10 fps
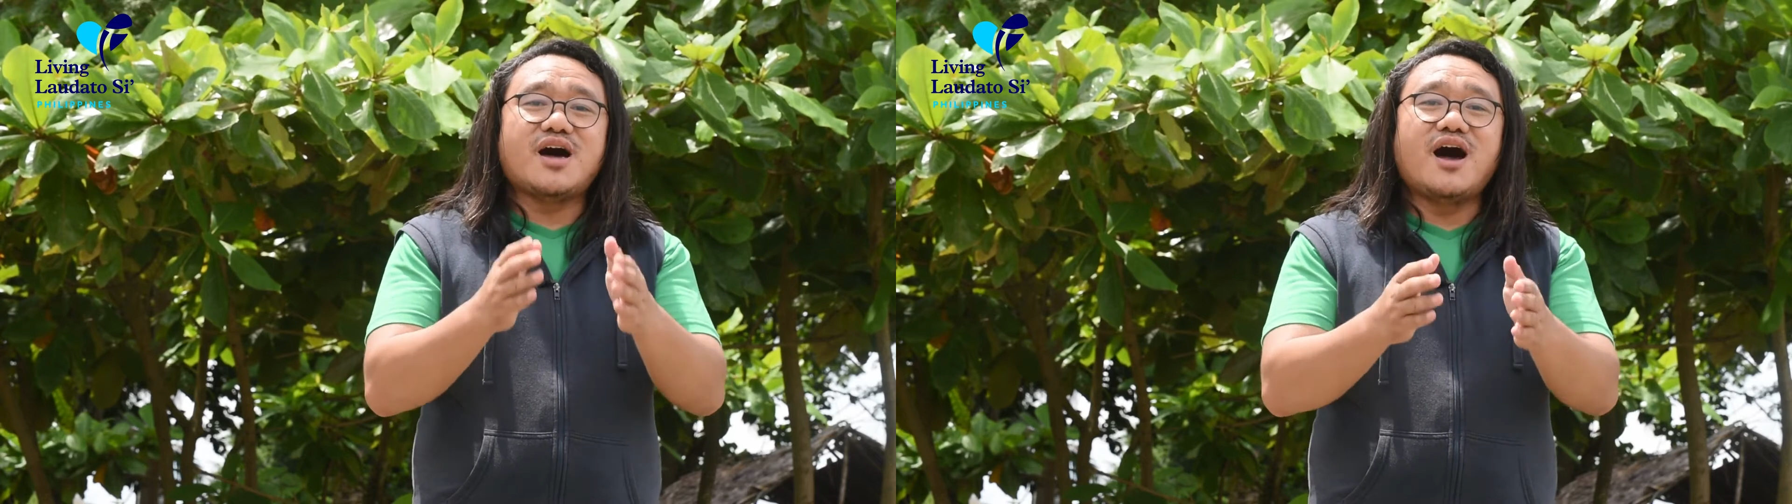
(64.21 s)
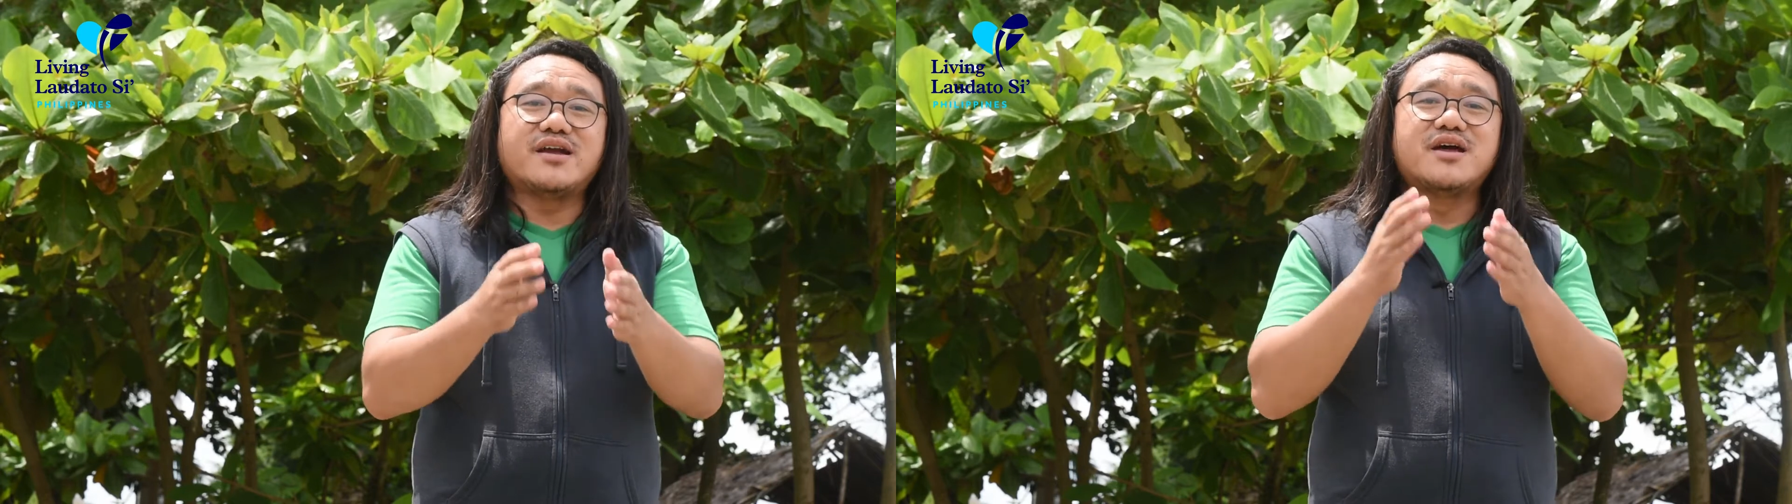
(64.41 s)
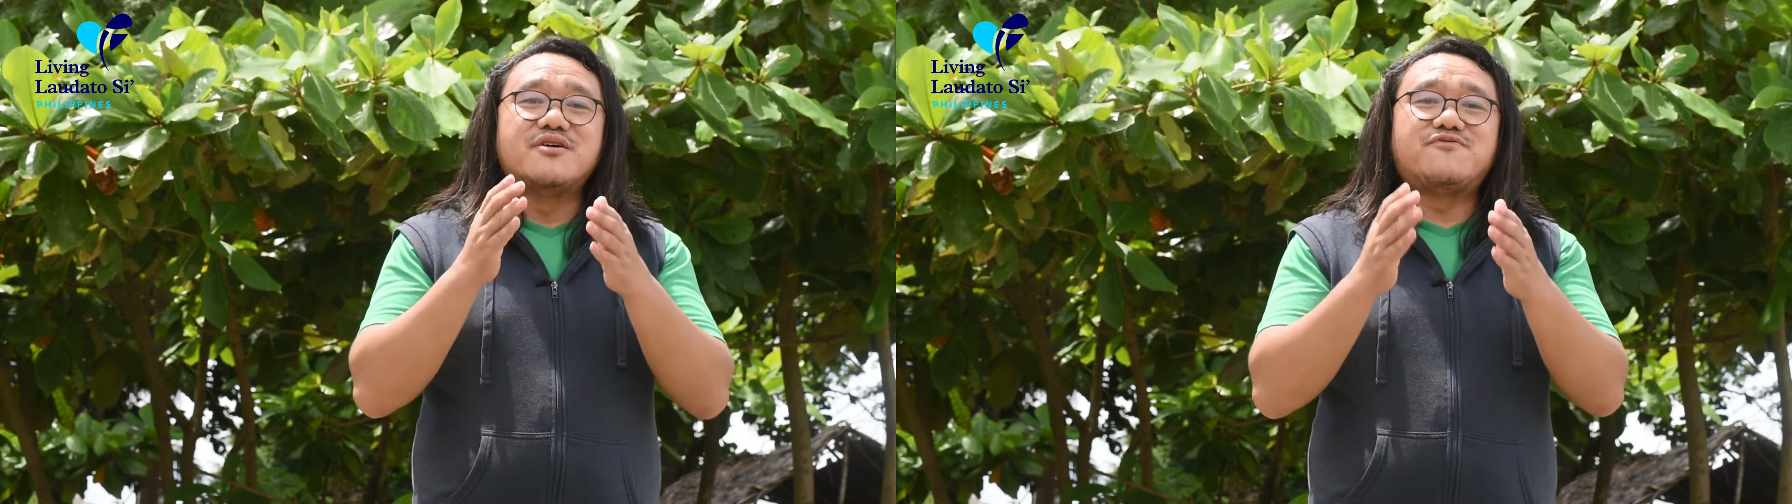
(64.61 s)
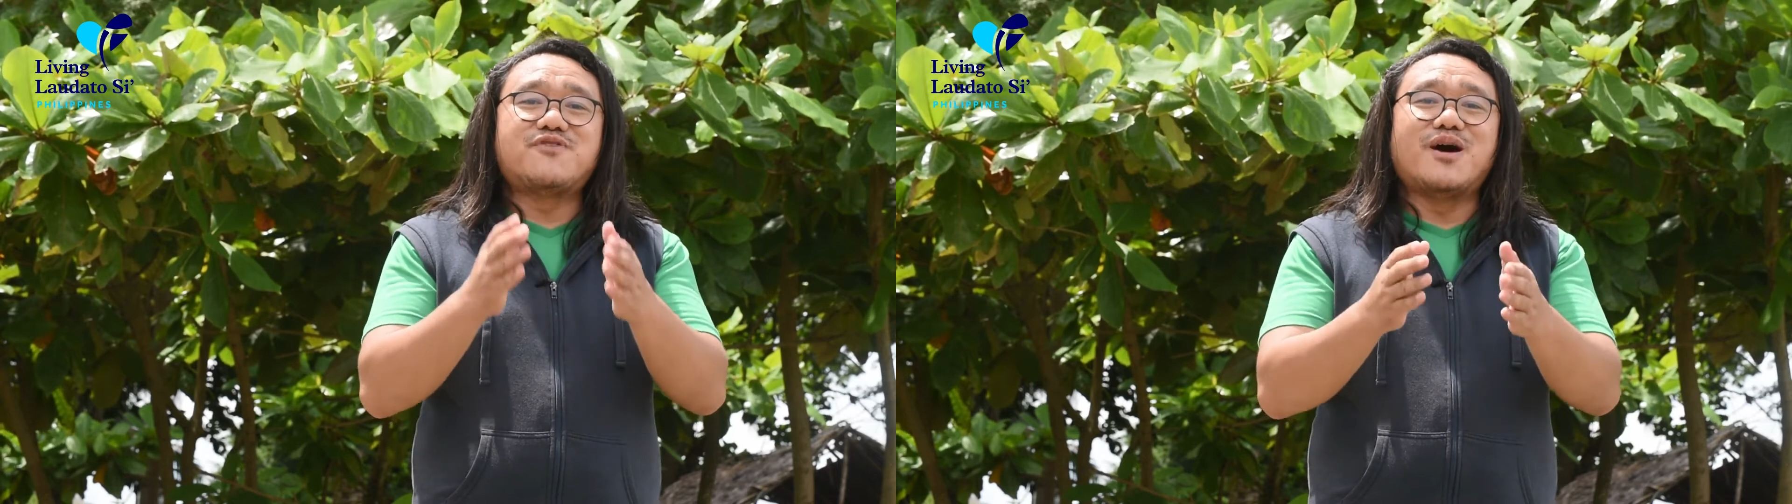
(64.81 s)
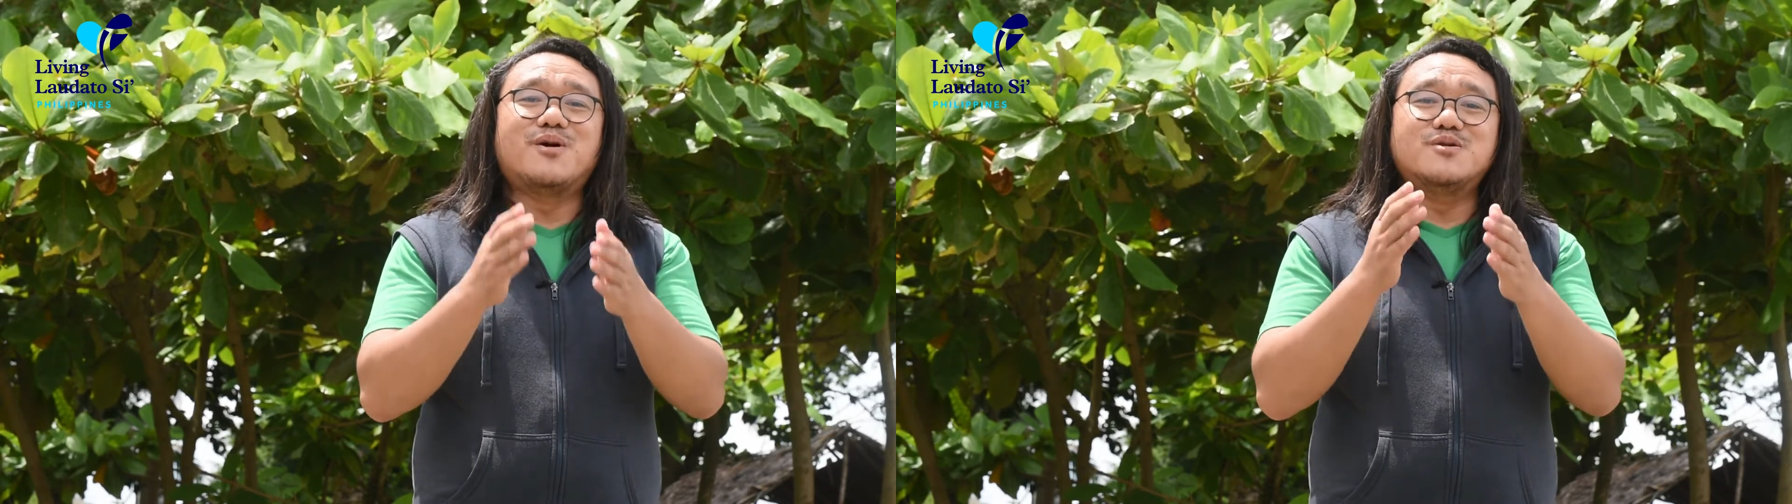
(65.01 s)
start
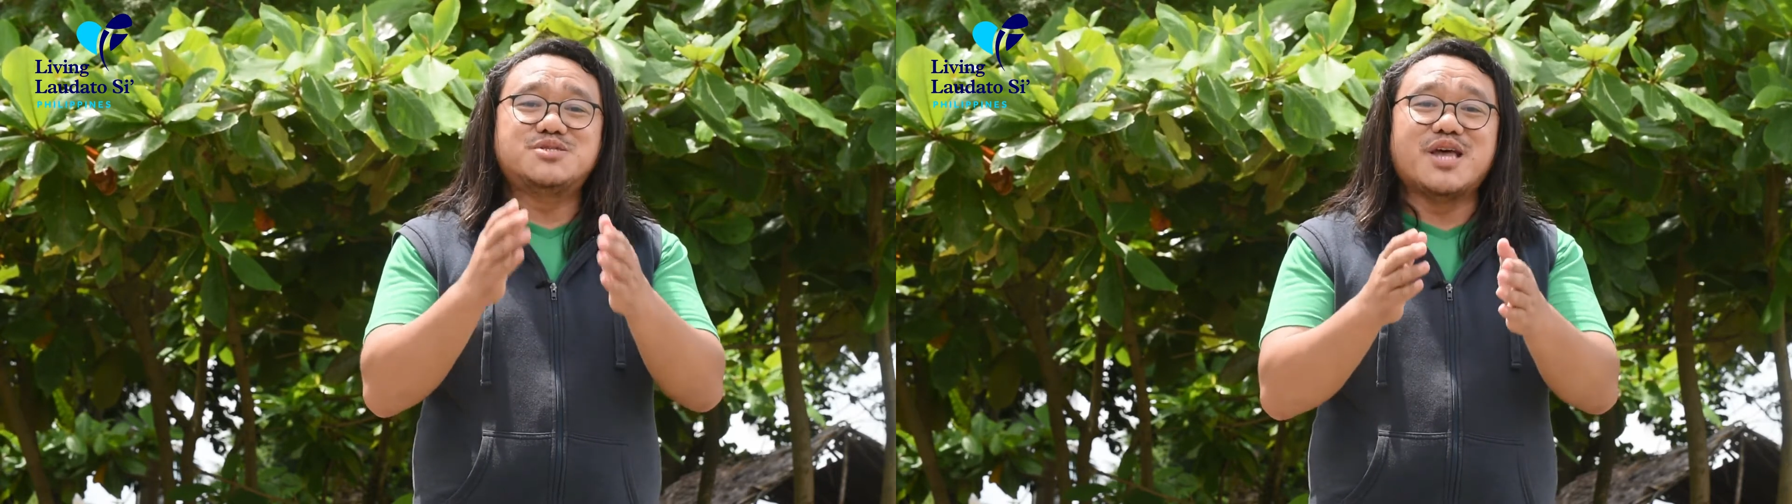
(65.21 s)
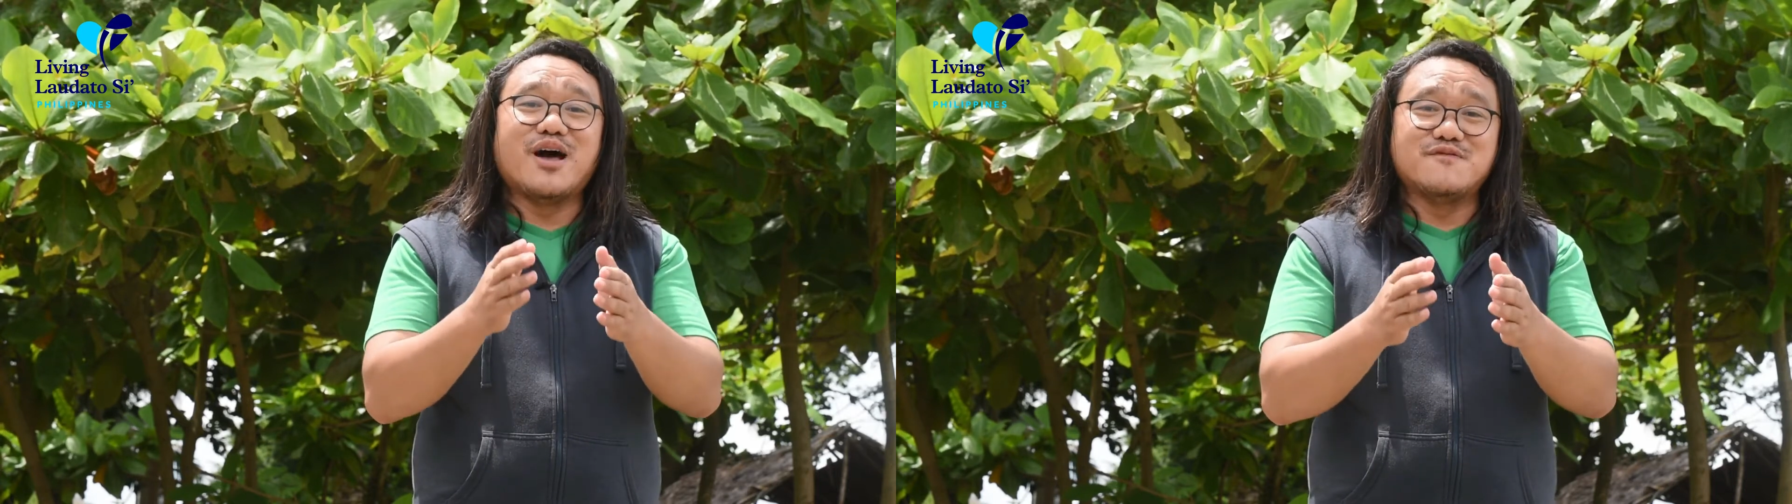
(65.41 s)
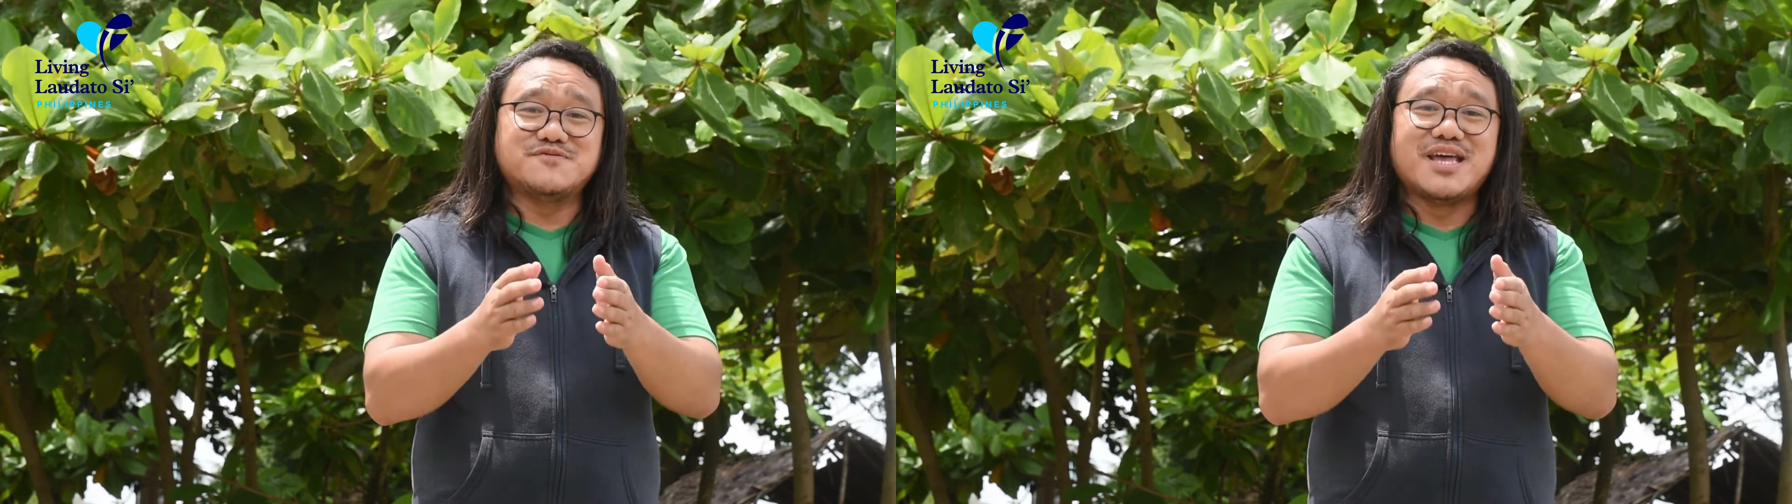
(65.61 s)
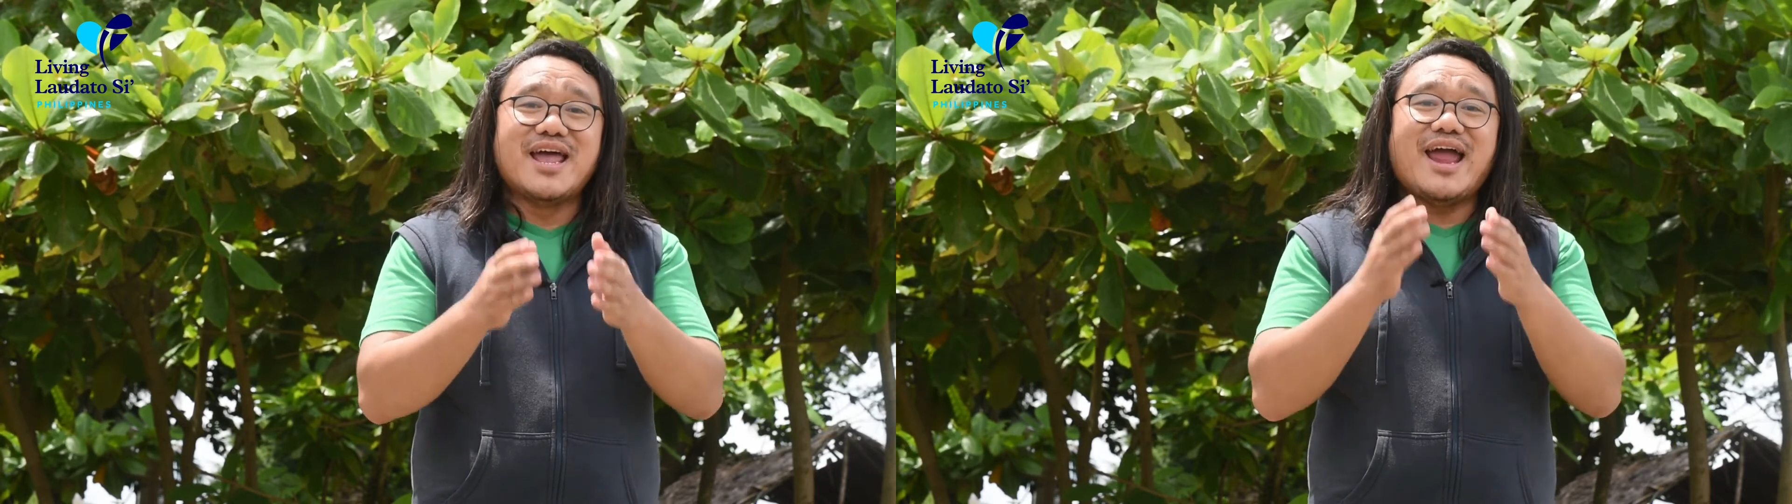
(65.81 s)
from ourselves